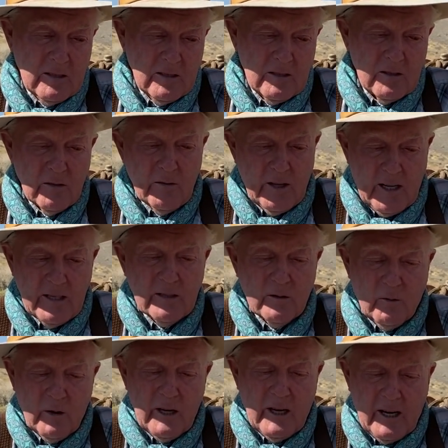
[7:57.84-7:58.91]
So that's
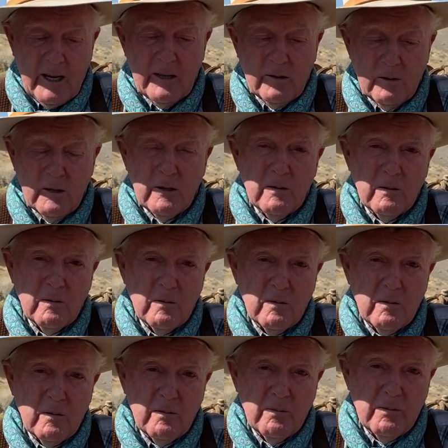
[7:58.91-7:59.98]
the way I do it
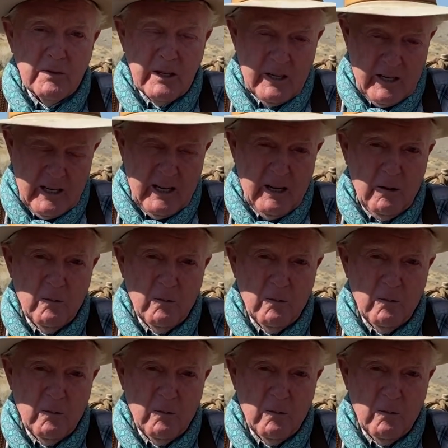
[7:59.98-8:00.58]
today